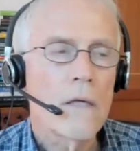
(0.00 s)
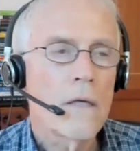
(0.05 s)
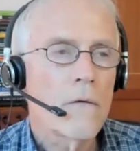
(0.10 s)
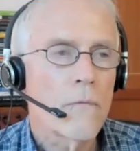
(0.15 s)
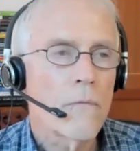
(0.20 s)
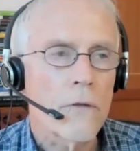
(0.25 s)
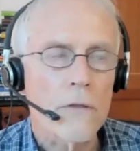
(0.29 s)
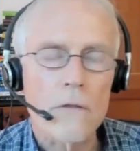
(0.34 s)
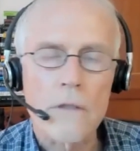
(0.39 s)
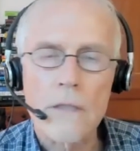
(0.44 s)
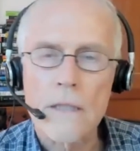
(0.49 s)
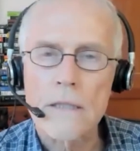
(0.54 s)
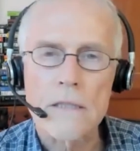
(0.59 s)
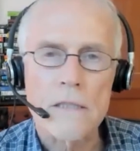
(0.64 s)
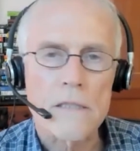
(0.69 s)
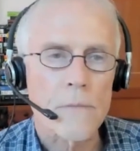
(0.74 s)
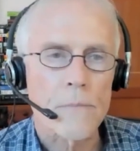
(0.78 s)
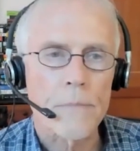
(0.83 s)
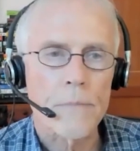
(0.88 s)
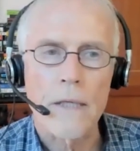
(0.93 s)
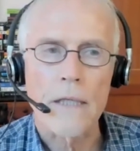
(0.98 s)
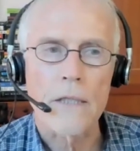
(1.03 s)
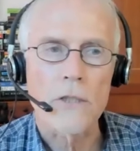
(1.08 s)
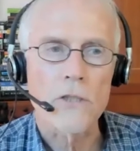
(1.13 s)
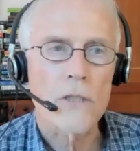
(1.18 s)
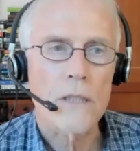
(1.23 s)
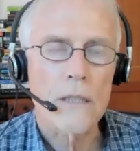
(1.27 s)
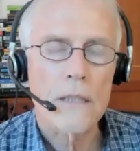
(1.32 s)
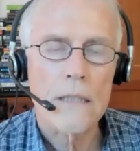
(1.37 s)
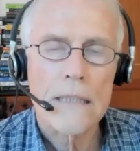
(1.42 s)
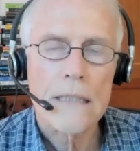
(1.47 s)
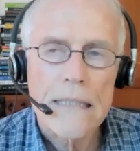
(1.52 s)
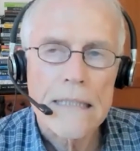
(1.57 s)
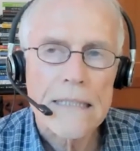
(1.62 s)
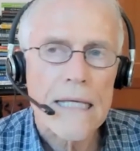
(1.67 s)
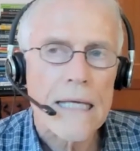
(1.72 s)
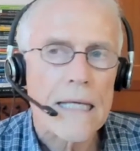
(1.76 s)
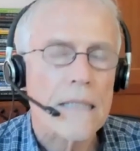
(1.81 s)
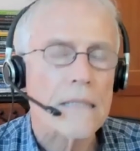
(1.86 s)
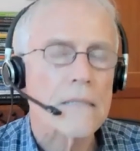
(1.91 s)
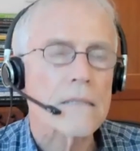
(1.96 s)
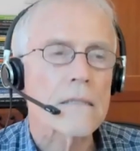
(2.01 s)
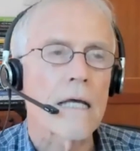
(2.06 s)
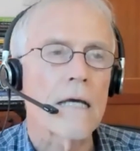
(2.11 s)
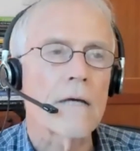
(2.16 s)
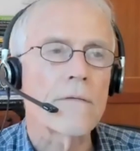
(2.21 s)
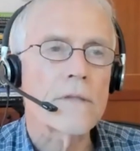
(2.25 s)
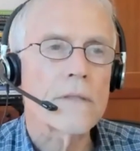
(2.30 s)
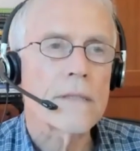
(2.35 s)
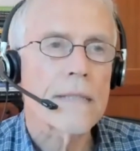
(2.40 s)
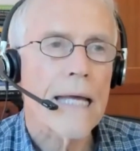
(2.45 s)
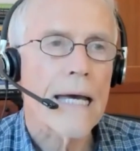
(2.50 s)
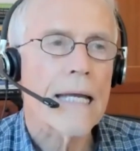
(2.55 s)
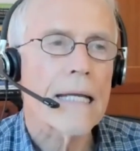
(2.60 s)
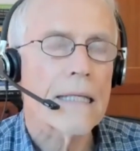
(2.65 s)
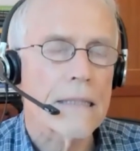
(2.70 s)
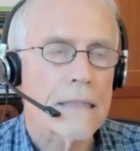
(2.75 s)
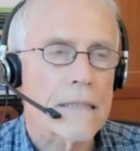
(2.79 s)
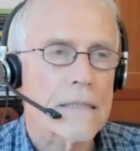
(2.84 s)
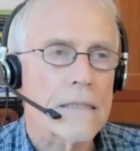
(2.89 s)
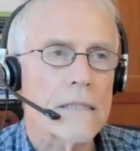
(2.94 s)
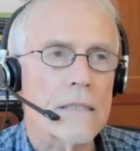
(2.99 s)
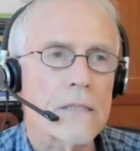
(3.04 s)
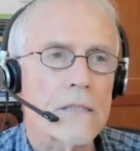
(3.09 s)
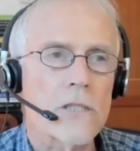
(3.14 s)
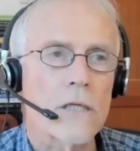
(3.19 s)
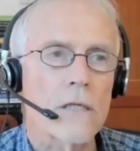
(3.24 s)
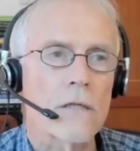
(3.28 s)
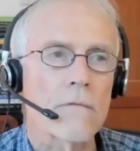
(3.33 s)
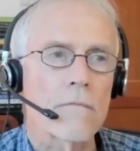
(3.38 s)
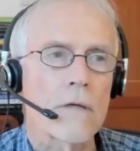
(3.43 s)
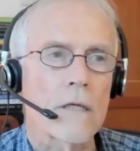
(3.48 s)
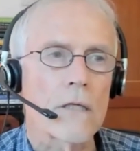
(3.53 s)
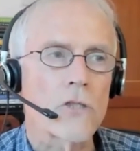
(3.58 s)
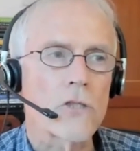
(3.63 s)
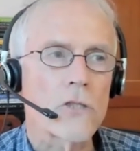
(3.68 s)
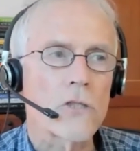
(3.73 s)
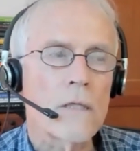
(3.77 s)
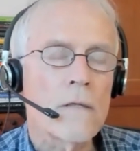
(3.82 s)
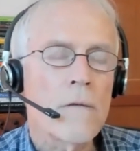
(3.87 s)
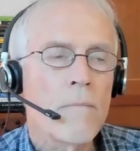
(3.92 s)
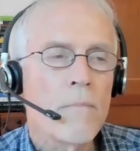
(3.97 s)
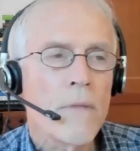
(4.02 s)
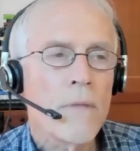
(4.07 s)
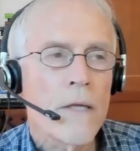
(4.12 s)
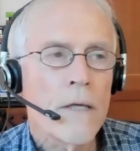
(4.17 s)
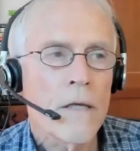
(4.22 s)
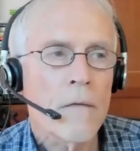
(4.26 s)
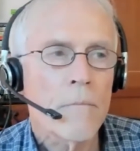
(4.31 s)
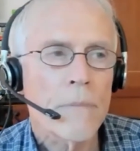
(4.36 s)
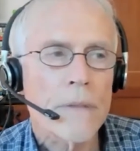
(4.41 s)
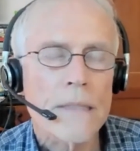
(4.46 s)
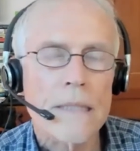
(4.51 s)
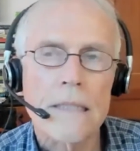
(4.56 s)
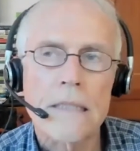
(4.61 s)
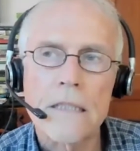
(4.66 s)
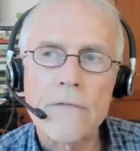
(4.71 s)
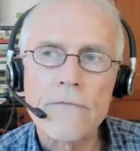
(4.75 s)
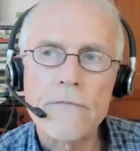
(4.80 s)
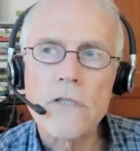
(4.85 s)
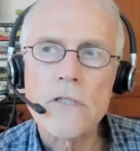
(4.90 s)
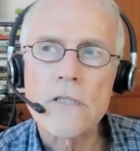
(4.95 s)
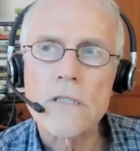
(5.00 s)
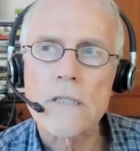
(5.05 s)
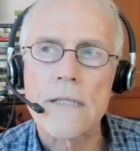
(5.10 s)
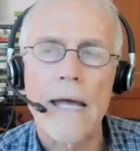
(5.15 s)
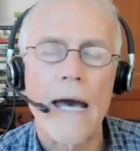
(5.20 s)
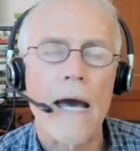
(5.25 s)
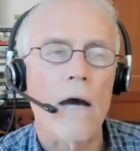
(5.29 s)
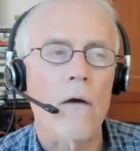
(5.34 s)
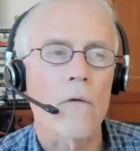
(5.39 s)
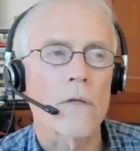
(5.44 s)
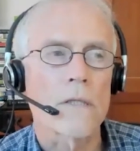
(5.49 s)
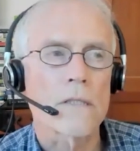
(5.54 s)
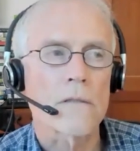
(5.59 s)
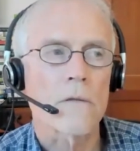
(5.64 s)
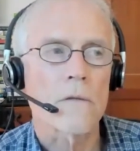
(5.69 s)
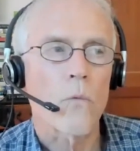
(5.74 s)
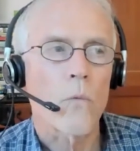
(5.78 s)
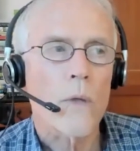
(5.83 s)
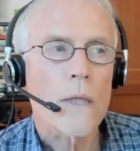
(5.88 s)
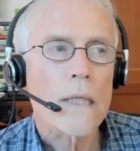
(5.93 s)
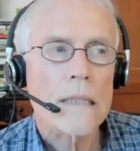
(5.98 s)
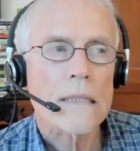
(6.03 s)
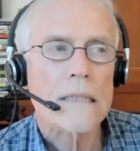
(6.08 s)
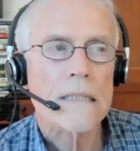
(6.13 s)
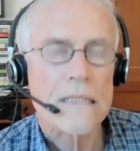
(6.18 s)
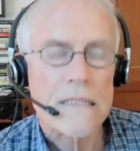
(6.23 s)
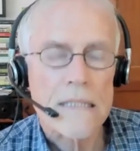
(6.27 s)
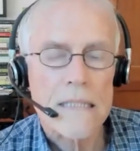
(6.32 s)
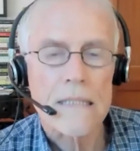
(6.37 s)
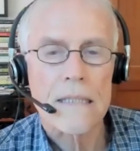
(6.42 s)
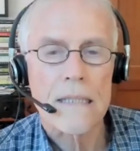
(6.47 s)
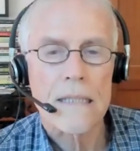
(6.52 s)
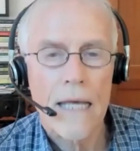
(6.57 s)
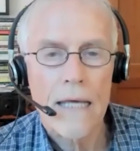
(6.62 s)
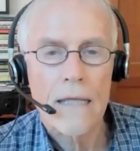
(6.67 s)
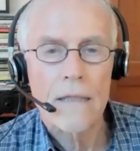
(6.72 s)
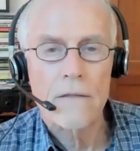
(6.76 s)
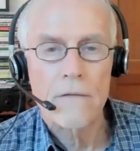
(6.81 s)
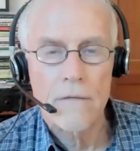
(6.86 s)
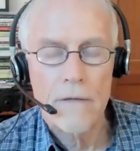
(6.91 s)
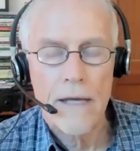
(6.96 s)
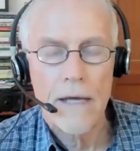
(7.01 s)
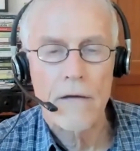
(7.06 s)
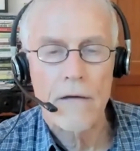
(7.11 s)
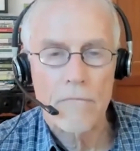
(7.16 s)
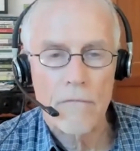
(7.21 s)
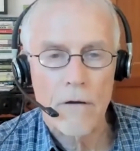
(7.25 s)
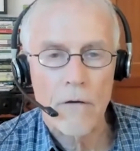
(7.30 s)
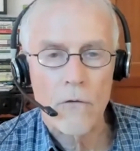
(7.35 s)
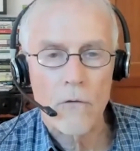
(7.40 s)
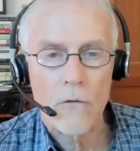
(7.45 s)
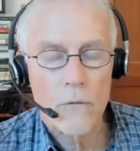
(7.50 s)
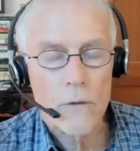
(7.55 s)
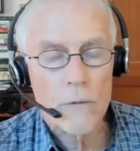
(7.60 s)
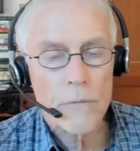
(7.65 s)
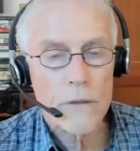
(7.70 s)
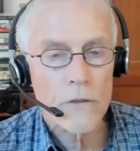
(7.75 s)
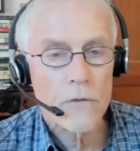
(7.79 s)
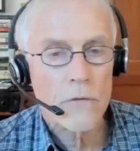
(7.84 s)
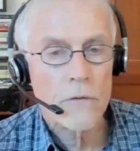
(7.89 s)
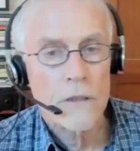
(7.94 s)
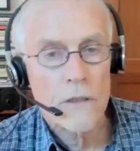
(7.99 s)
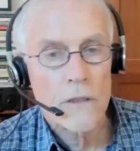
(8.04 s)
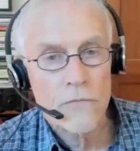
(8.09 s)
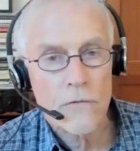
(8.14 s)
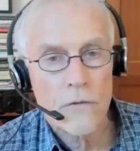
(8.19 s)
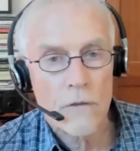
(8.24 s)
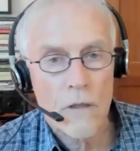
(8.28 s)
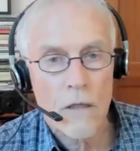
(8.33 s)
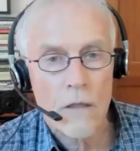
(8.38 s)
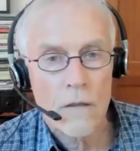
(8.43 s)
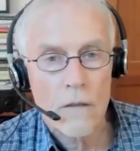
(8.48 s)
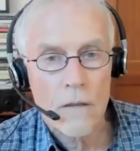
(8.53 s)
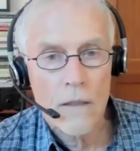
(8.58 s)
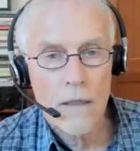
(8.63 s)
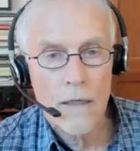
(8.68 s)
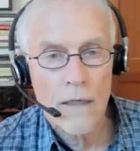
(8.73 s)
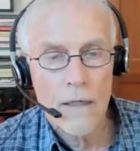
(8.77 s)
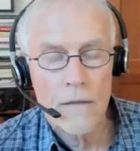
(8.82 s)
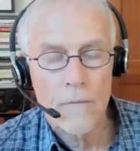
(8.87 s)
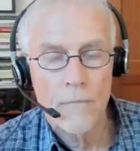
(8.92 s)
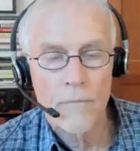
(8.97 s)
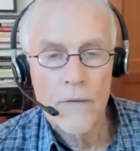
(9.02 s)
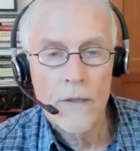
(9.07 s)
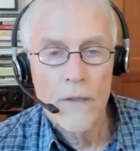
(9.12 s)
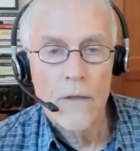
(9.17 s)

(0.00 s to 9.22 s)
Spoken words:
When you look at the supply chain, it takes life. That is degeneration. But the difference now is that we can see the end of that road. We've been doing this for a long time.